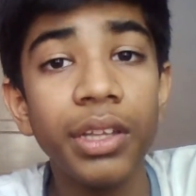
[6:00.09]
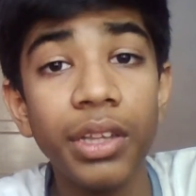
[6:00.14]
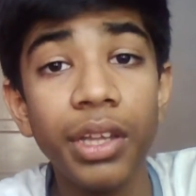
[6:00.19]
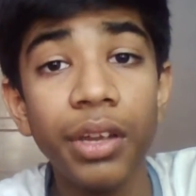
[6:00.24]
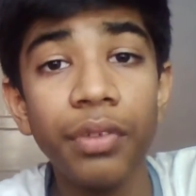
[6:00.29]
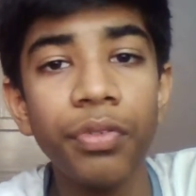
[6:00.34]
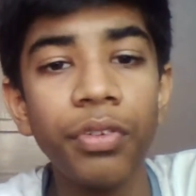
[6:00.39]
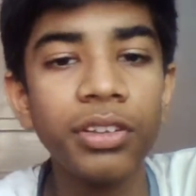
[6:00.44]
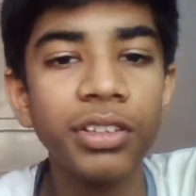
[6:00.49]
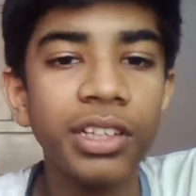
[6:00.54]

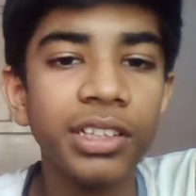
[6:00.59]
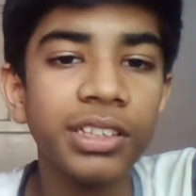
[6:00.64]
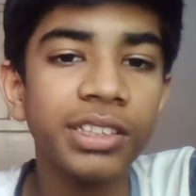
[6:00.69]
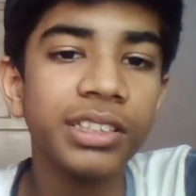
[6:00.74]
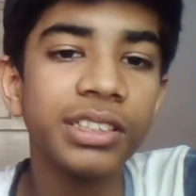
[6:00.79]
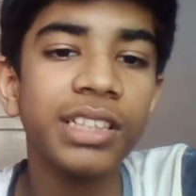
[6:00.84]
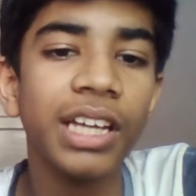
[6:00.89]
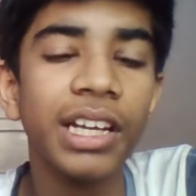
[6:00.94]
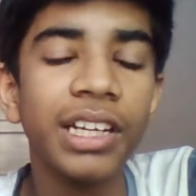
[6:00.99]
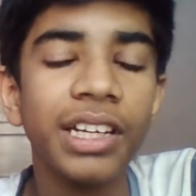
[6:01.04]
Therefore, this
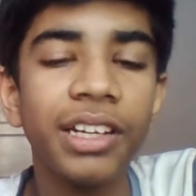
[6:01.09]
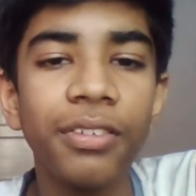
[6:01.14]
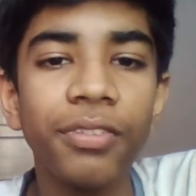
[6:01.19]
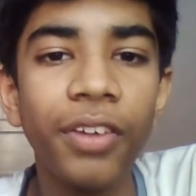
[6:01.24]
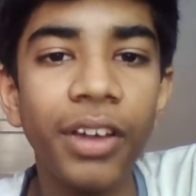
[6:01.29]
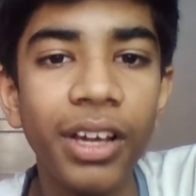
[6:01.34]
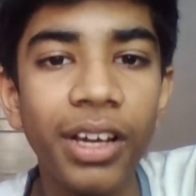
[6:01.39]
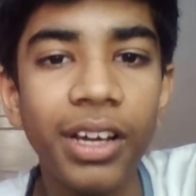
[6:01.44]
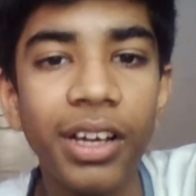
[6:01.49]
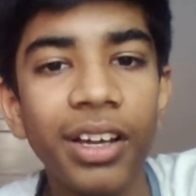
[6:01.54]
is
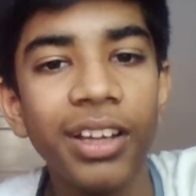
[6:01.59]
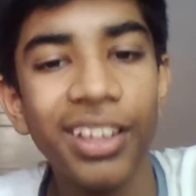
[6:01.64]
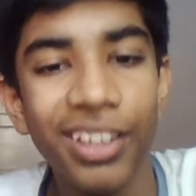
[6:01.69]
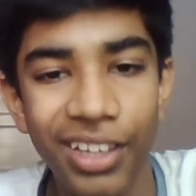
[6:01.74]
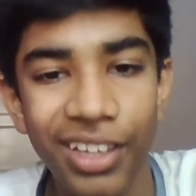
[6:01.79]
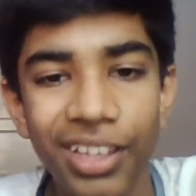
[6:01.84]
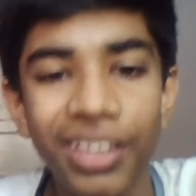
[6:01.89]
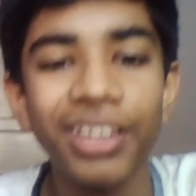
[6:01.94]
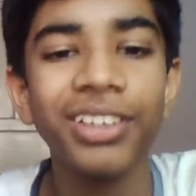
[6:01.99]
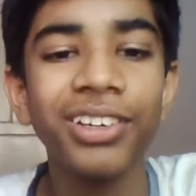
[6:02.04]
scientific.
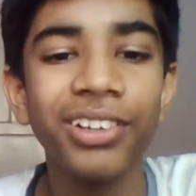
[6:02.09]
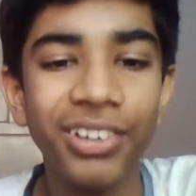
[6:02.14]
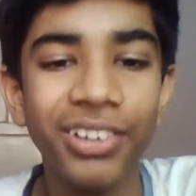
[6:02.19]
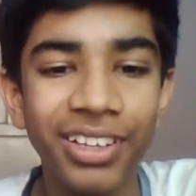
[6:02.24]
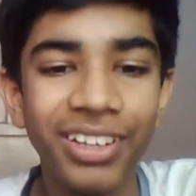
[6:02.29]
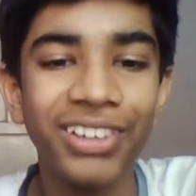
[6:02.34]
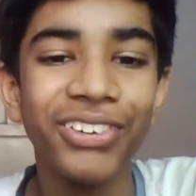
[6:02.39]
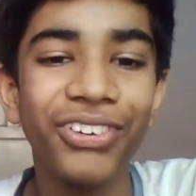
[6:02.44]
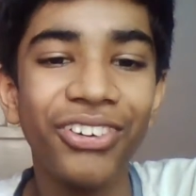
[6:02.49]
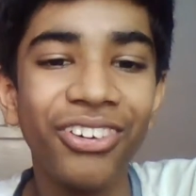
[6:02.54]
You
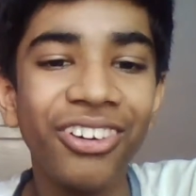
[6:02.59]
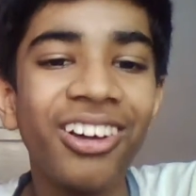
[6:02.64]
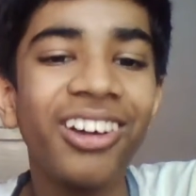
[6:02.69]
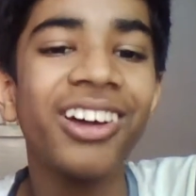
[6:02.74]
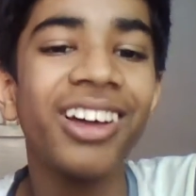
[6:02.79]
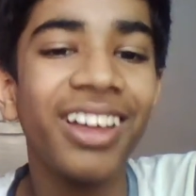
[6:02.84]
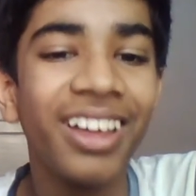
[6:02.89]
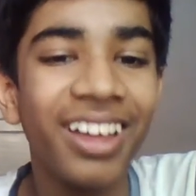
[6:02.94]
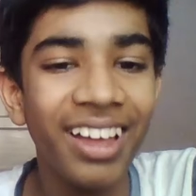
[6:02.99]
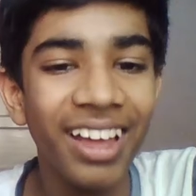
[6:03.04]
can
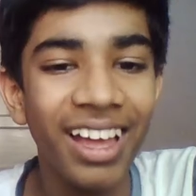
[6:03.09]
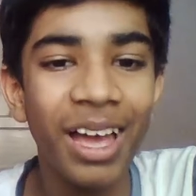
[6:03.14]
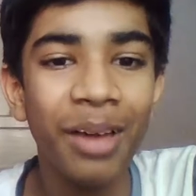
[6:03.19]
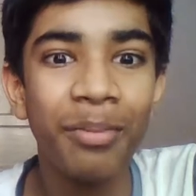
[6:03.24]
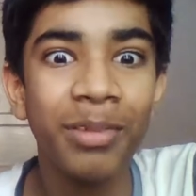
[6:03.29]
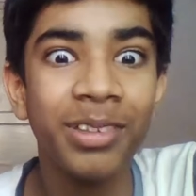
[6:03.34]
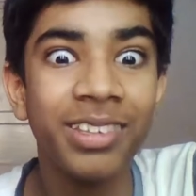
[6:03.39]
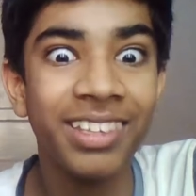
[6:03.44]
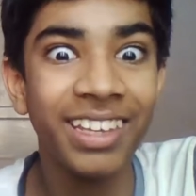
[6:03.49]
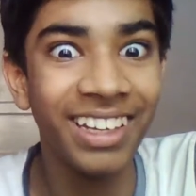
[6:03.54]
know
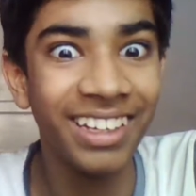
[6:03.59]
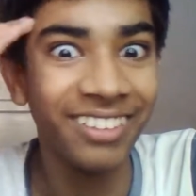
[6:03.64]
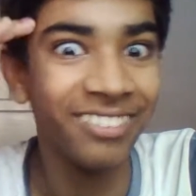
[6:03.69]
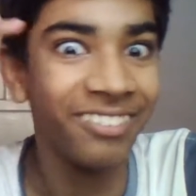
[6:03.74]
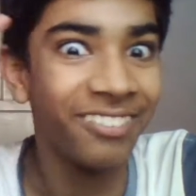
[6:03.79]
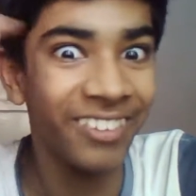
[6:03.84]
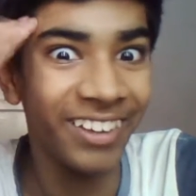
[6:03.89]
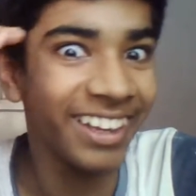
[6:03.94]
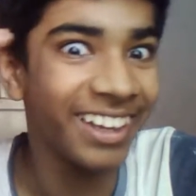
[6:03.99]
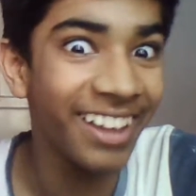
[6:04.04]
I'm a
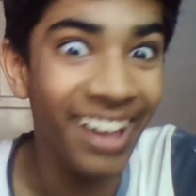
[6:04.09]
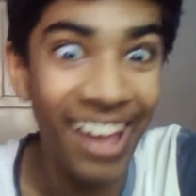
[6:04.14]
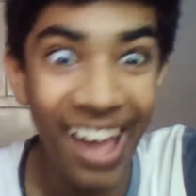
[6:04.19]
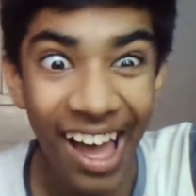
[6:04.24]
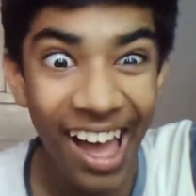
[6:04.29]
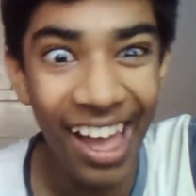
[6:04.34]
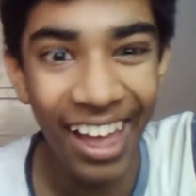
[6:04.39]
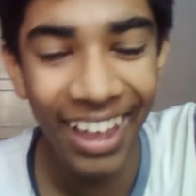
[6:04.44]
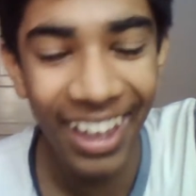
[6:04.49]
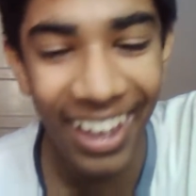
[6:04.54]
scientific
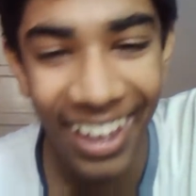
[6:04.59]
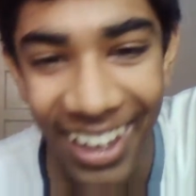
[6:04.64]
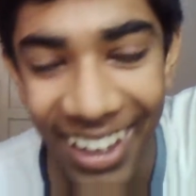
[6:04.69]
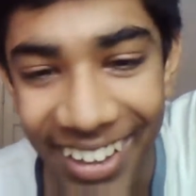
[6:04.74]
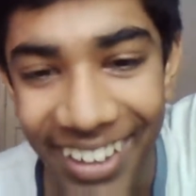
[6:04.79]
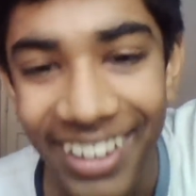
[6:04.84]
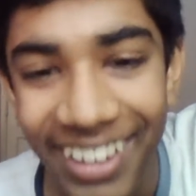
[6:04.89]
guy.